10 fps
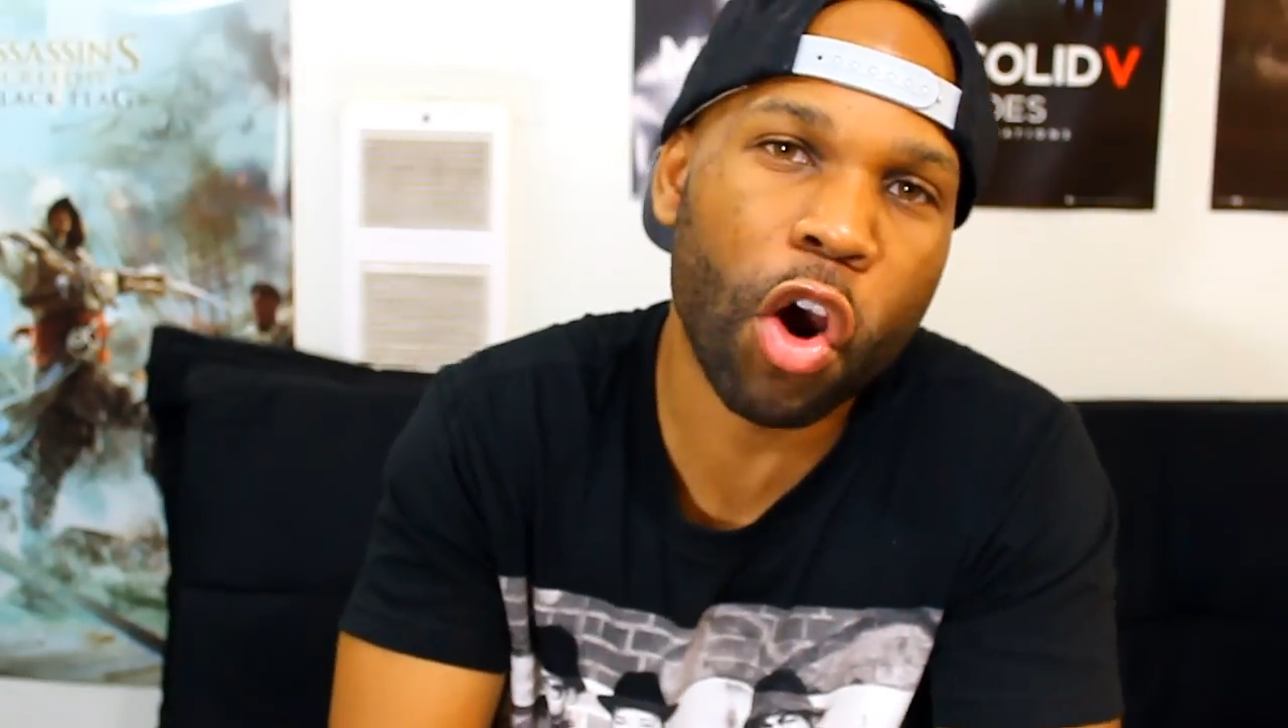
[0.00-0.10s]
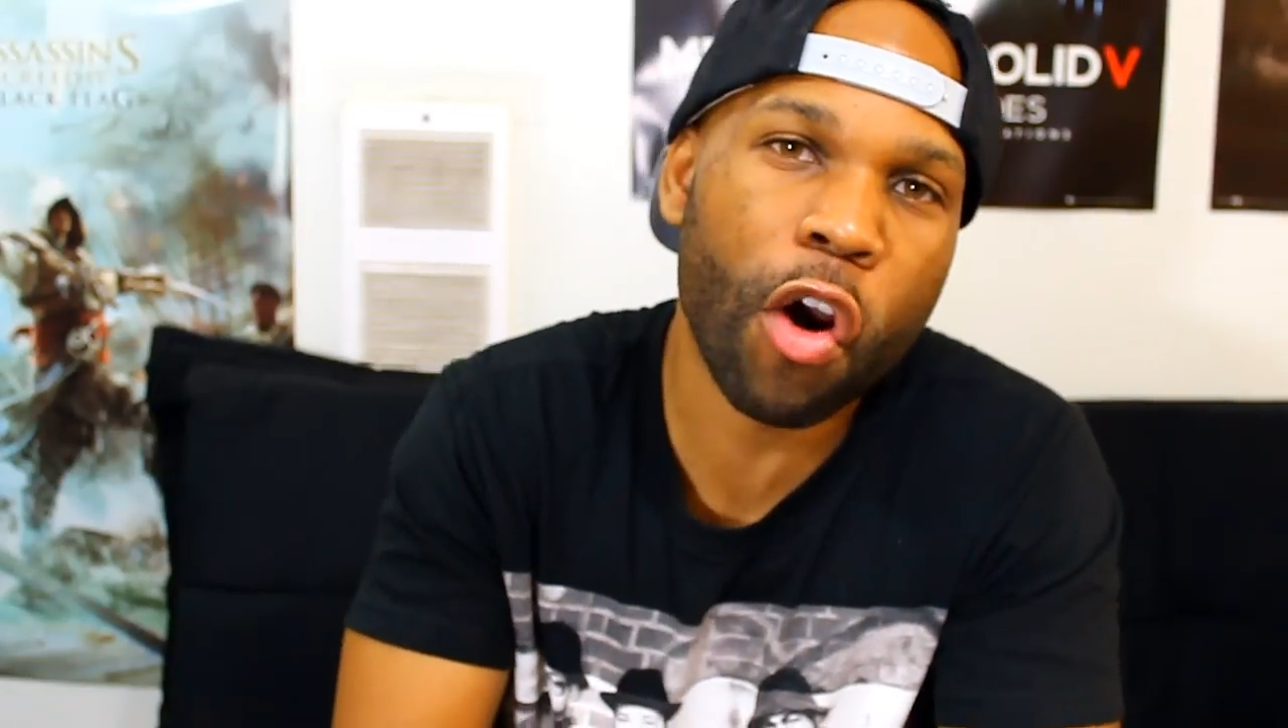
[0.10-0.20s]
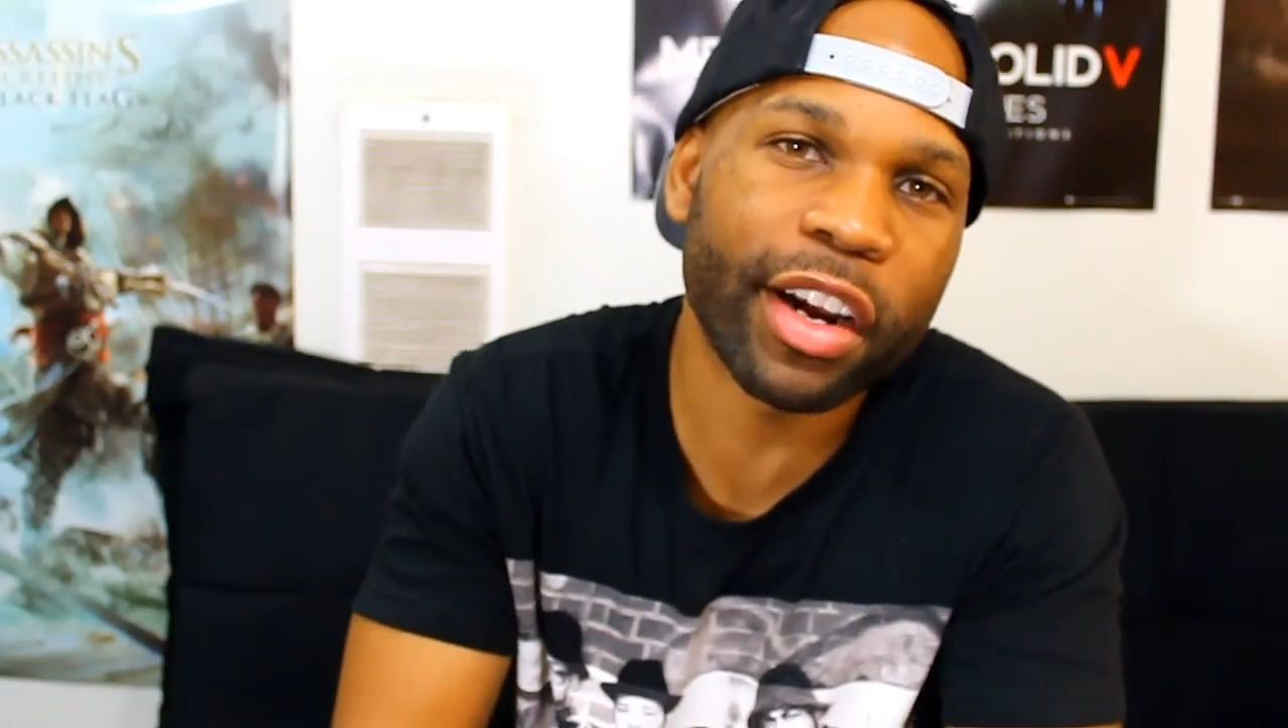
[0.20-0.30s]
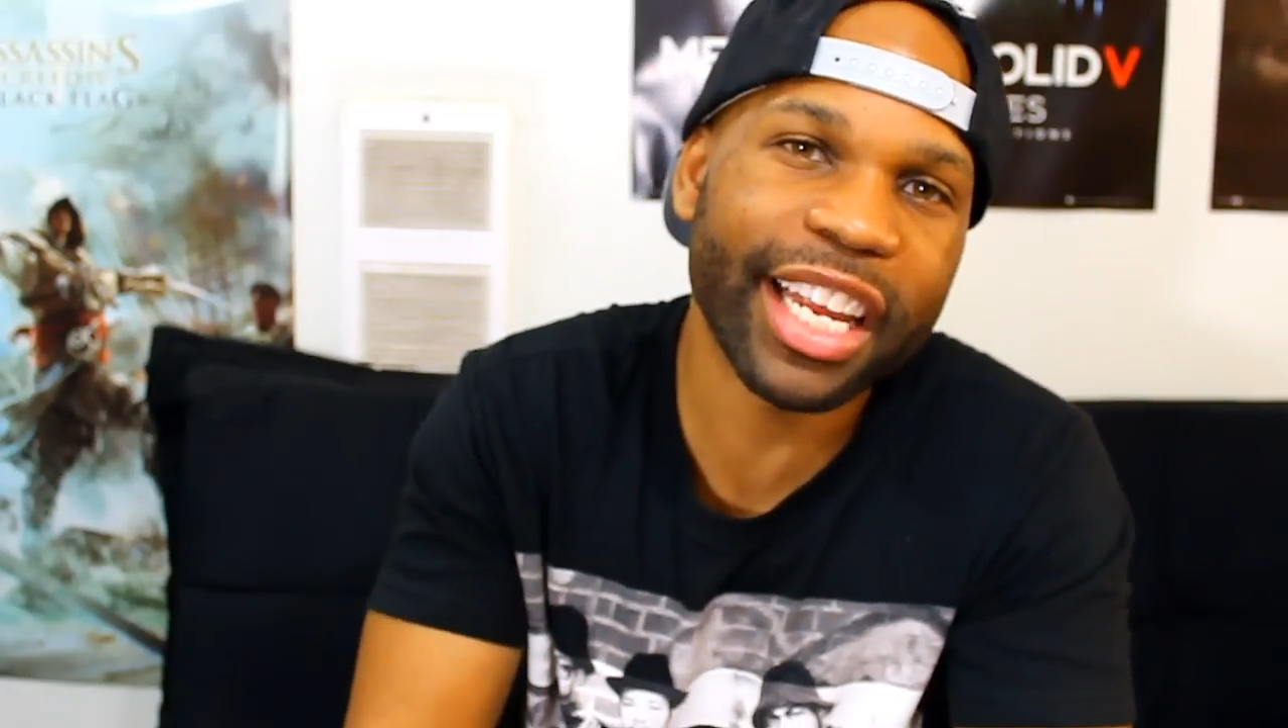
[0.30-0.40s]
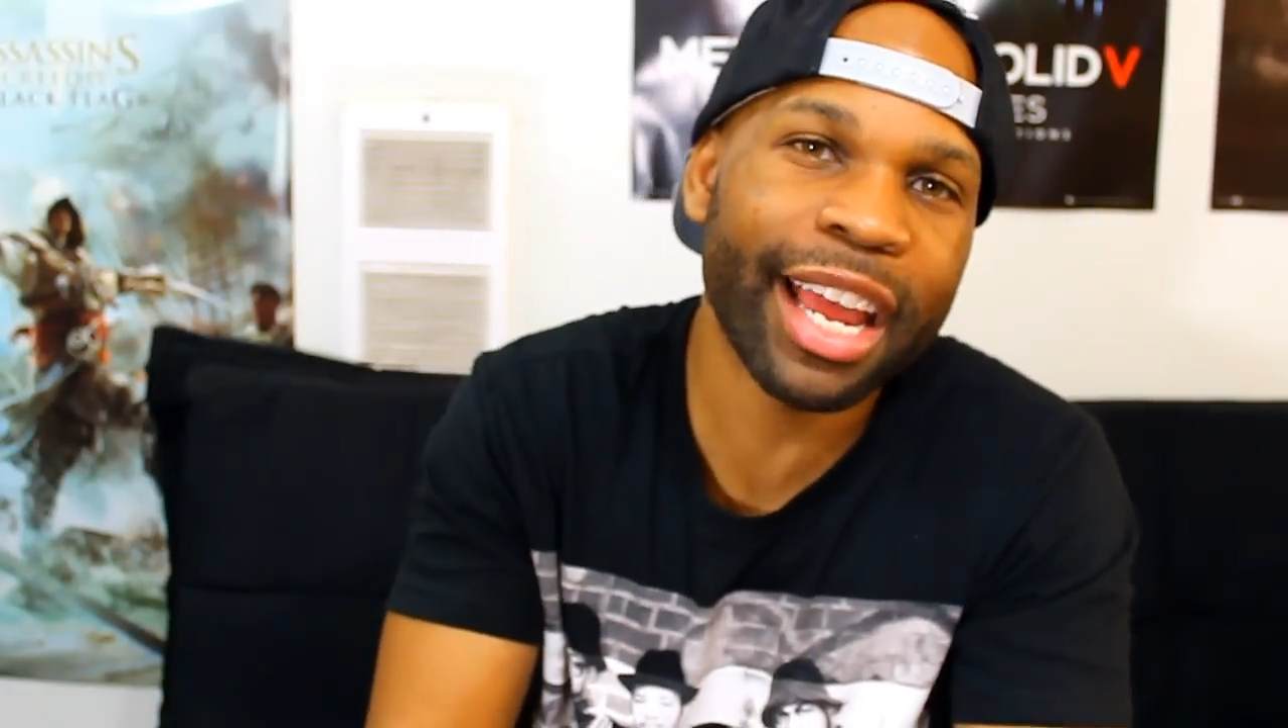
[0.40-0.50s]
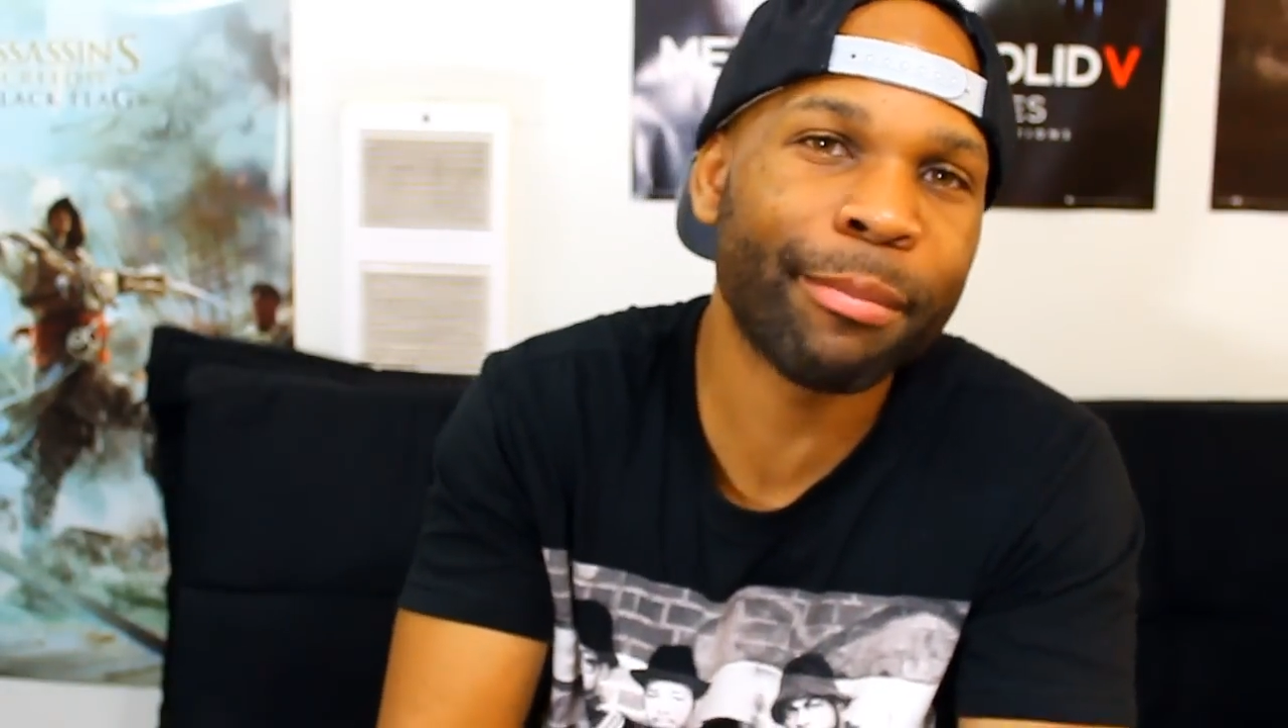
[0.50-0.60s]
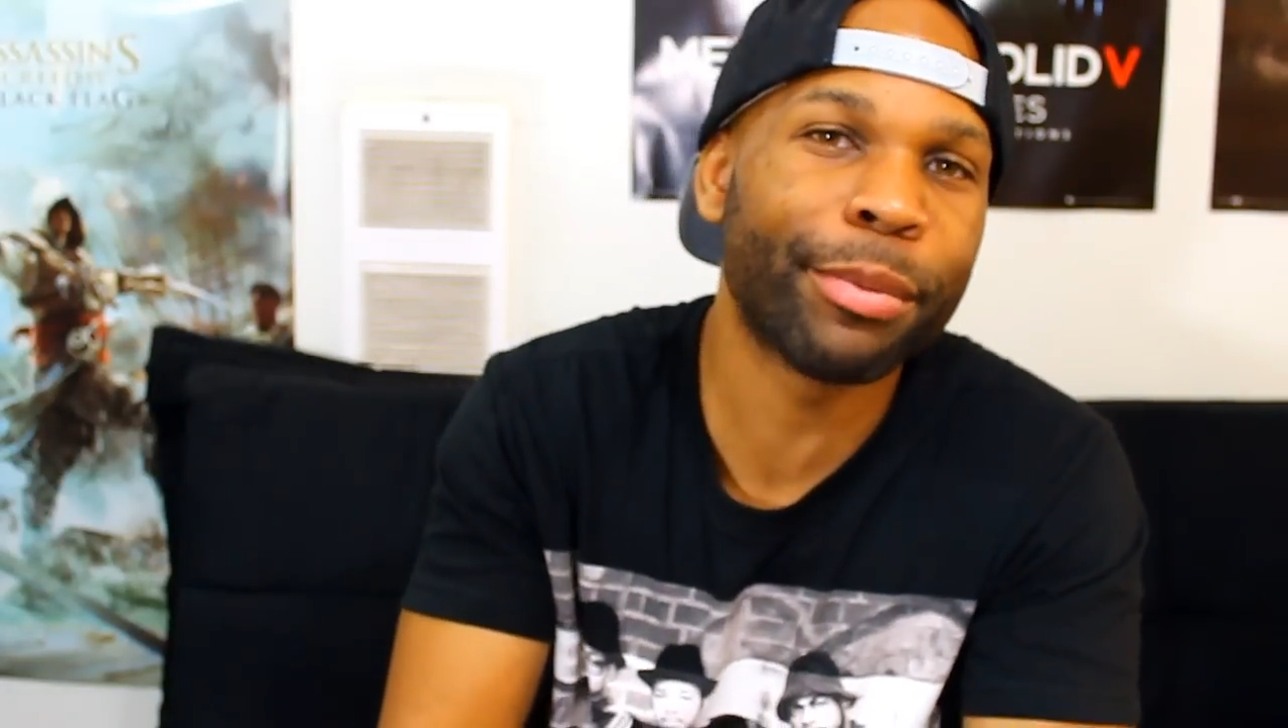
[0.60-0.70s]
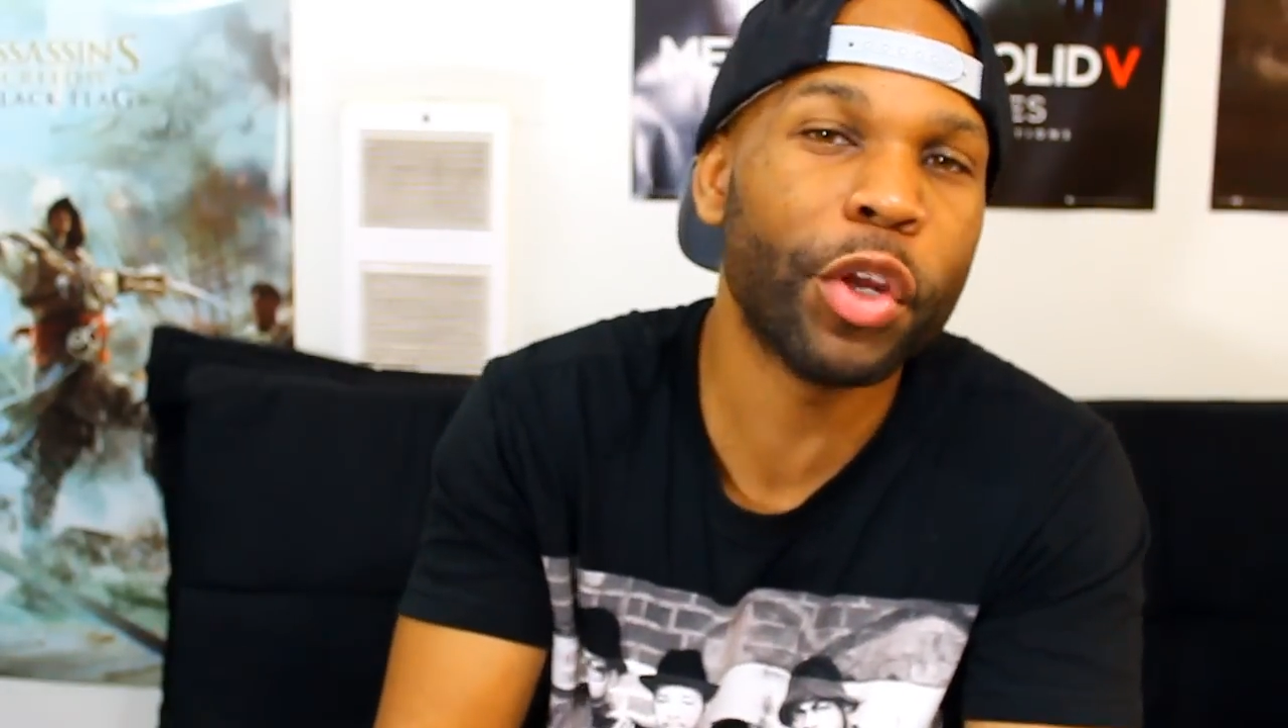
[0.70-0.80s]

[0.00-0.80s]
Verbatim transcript: Garnier